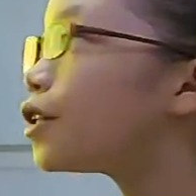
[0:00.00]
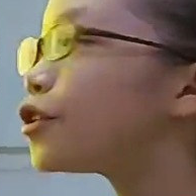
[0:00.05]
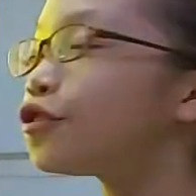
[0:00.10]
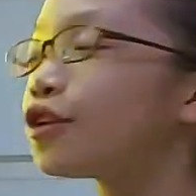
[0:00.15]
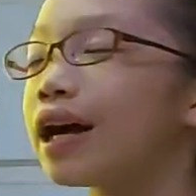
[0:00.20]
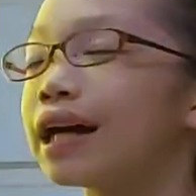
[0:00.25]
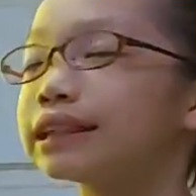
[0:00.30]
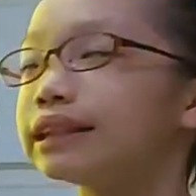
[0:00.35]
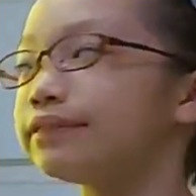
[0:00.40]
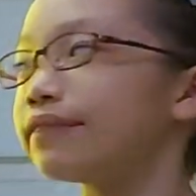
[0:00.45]

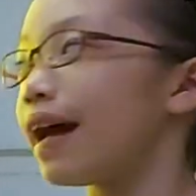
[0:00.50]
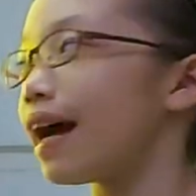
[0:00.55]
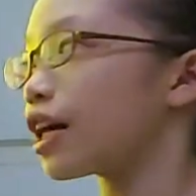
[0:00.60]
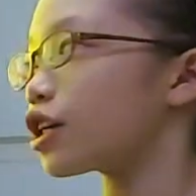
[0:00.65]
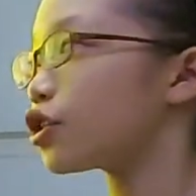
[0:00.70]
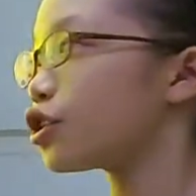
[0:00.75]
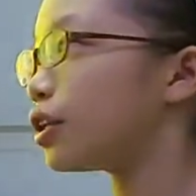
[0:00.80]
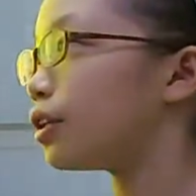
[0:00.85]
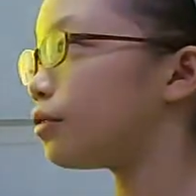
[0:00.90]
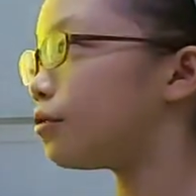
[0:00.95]

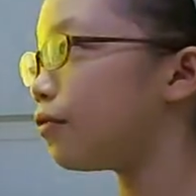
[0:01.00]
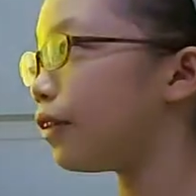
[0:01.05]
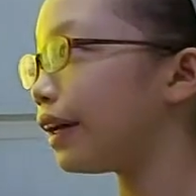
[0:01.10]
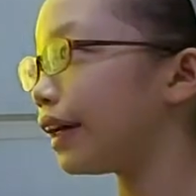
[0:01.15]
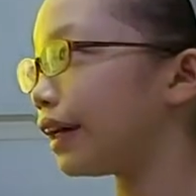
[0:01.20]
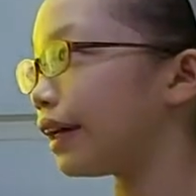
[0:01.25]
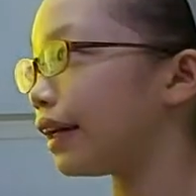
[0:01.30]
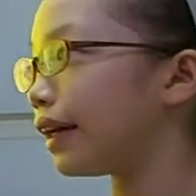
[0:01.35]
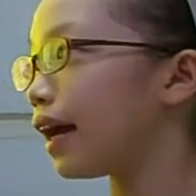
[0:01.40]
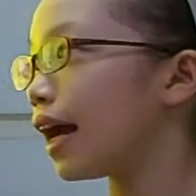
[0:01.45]
Transaction
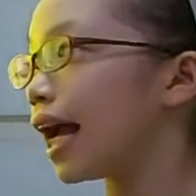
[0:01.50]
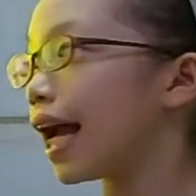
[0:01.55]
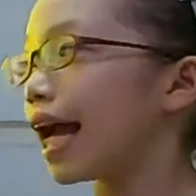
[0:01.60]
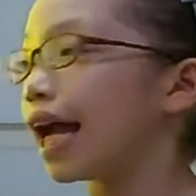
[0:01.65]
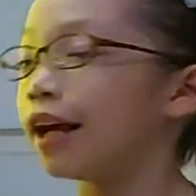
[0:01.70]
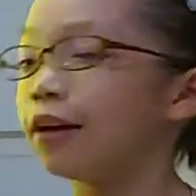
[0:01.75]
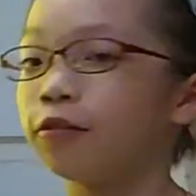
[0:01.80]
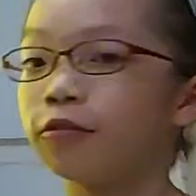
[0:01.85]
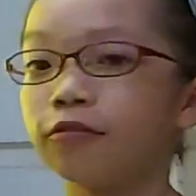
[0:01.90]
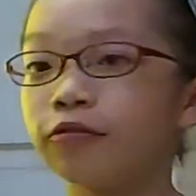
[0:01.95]
fee,
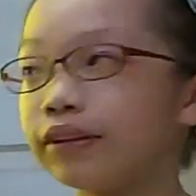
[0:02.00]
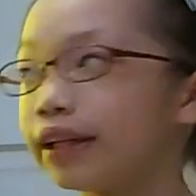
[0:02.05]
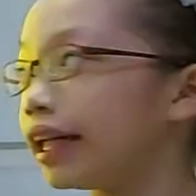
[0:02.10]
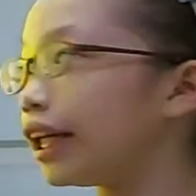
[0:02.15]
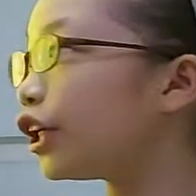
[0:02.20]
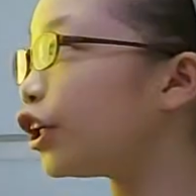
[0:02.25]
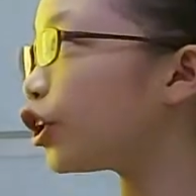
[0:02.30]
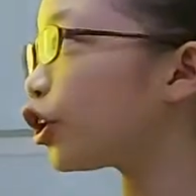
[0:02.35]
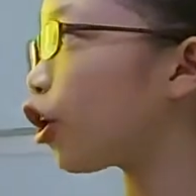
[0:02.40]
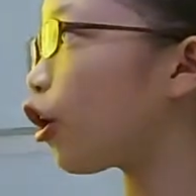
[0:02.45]
a
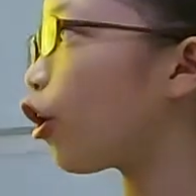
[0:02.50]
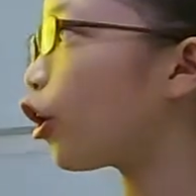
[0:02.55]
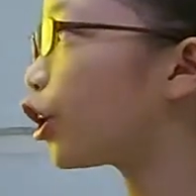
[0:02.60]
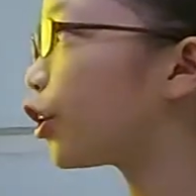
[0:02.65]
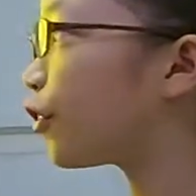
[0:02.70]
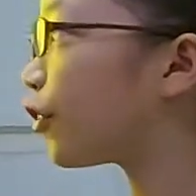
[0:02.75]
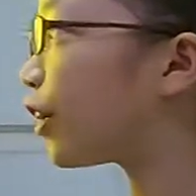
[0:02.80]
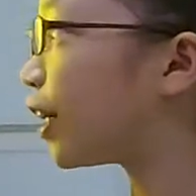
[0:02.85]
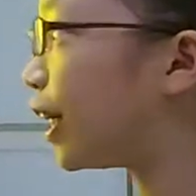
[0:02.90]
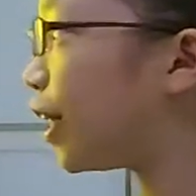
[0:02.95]
fee
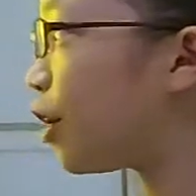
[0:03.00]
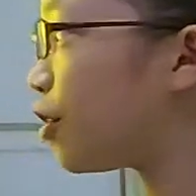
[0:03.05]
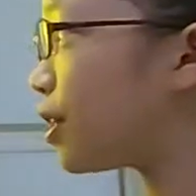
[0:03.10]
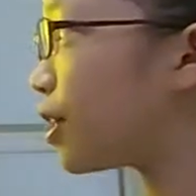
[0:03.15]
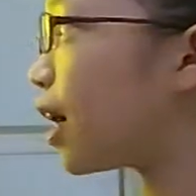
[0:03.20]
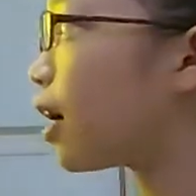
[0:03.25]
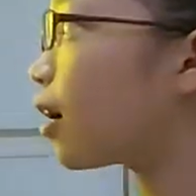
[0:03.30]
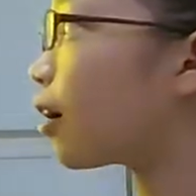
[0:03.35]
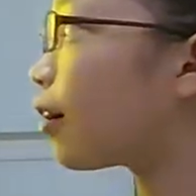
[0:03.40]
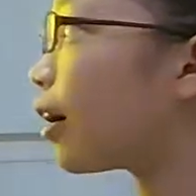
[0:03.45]
charged for
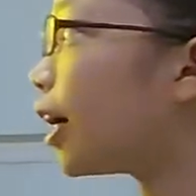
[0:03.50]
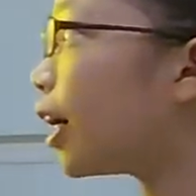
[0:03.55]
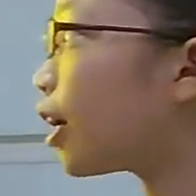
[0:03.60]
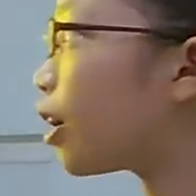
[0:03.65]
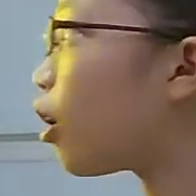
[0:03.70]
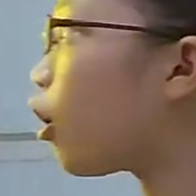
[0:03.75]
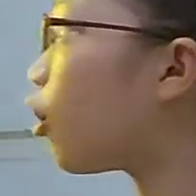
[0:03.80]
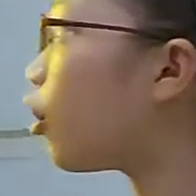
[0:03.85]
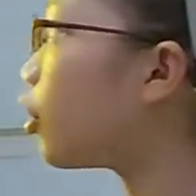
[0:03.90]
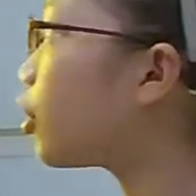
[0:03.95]
using a
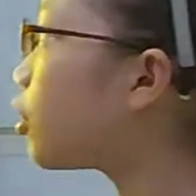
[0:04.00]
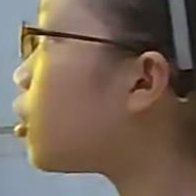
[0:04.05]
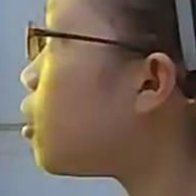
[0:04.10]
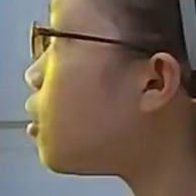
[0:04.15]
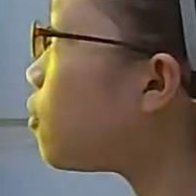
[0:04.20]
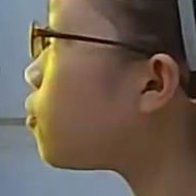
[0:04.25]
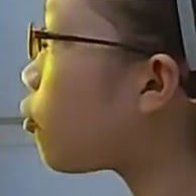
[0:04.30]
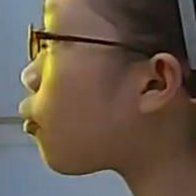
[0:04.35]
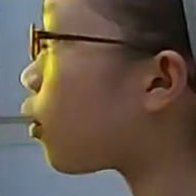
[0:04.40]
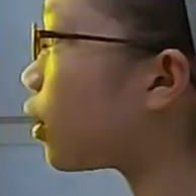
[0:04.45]
credit card
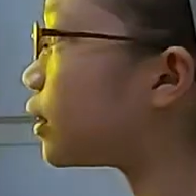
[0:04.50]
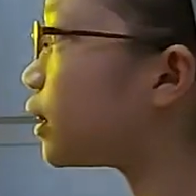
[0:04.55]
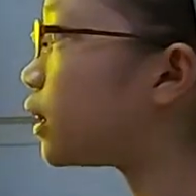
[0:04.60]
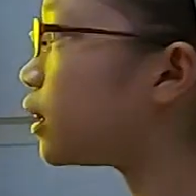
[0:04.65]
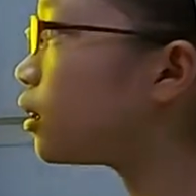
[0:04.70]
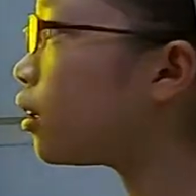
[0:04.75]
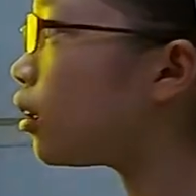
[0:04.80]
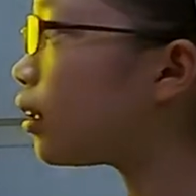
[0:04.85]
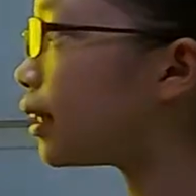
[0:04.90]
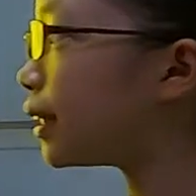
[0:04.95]
for
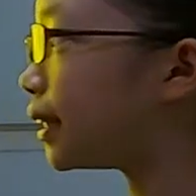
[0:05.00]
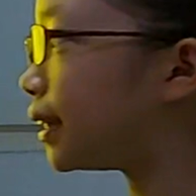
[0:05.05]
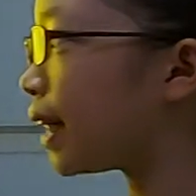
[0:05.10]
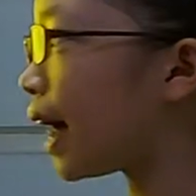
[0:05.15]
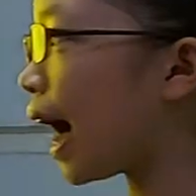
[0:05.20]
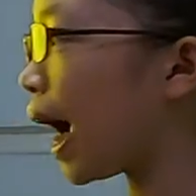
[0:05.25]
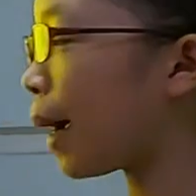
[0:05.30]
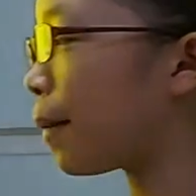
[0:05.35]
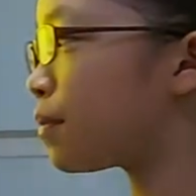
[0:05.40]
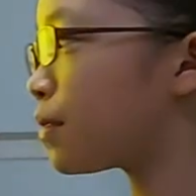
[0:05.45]
certain
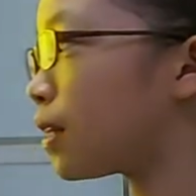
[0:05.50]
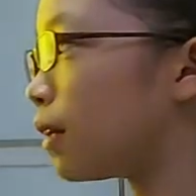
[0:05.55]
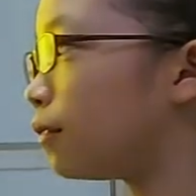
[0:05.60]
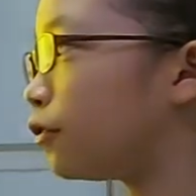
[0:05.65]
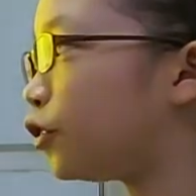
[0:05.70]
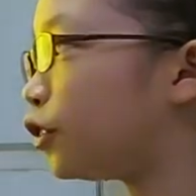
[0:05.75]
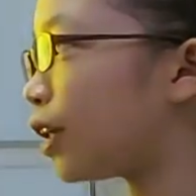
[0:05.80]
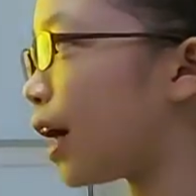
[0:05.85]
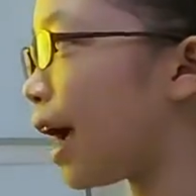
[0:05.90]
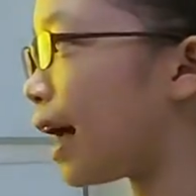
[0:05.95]
types of
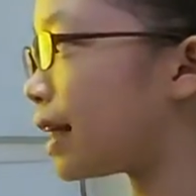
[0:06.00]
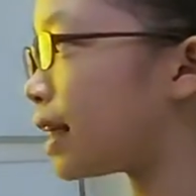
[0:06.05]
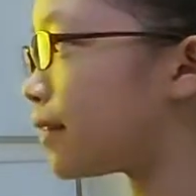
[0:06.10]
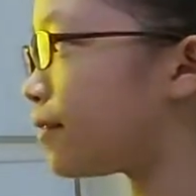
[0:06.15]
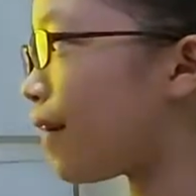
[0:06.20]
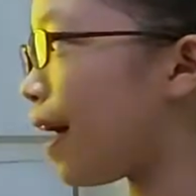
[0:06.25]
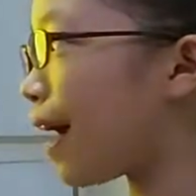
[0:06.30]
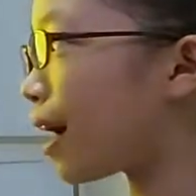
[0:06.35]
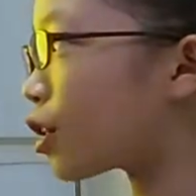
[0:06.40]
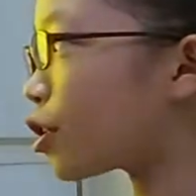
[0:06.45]

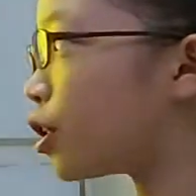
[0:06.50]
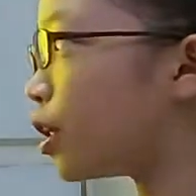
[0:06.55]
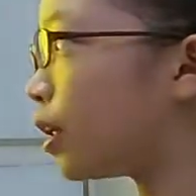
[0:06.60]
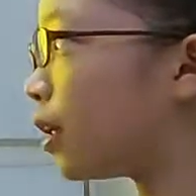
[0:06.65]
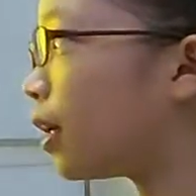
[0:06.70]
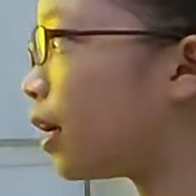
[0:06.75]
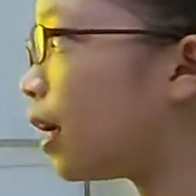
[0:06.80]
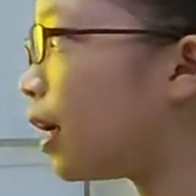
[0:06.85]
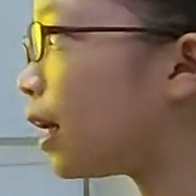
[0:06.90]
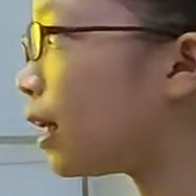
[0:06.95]
transaction,
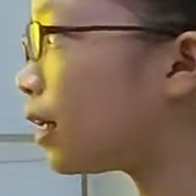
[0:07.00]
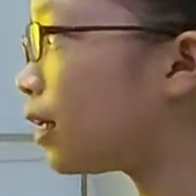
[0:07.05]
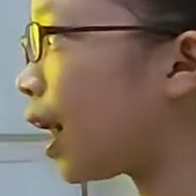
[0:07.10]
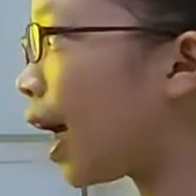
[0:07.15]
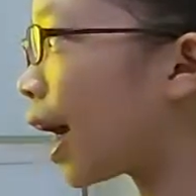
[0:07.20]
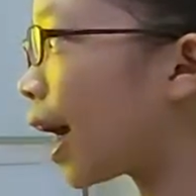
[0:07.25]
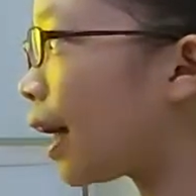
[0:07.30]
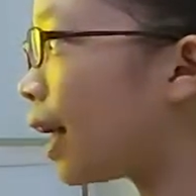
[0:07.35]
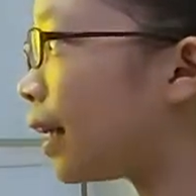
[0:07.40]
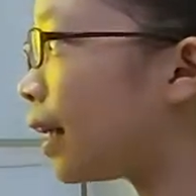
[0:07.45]

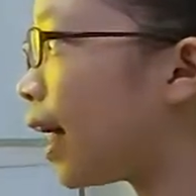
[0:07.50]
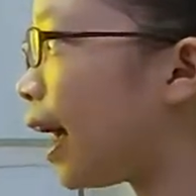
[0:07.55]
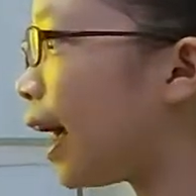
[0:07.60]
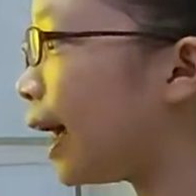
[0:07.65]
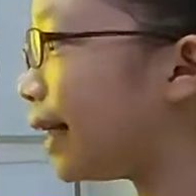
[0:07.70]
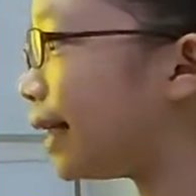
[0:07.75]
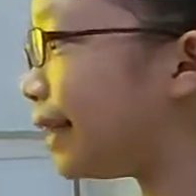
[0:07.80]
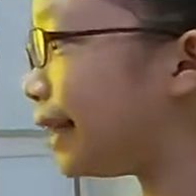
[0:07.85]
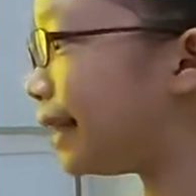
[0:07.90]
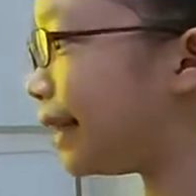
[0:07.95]
like an
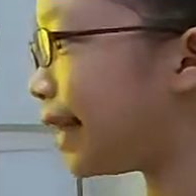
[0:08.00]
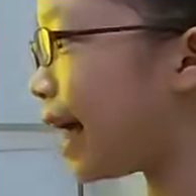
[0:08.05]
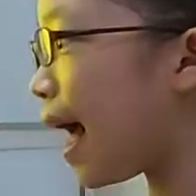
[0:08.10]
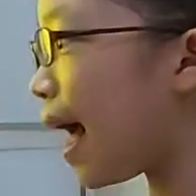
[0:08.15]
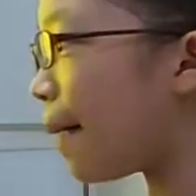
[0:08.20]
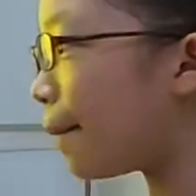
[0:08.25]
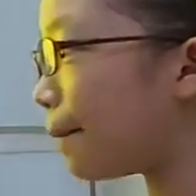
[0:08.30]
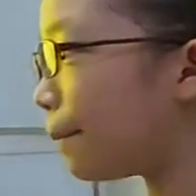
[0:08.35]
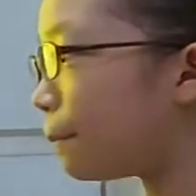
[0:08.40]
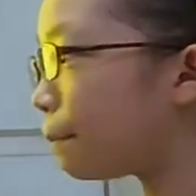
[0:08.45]

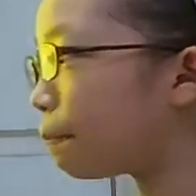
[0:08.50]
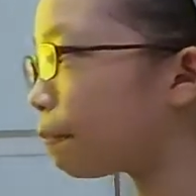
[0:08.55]
ATM.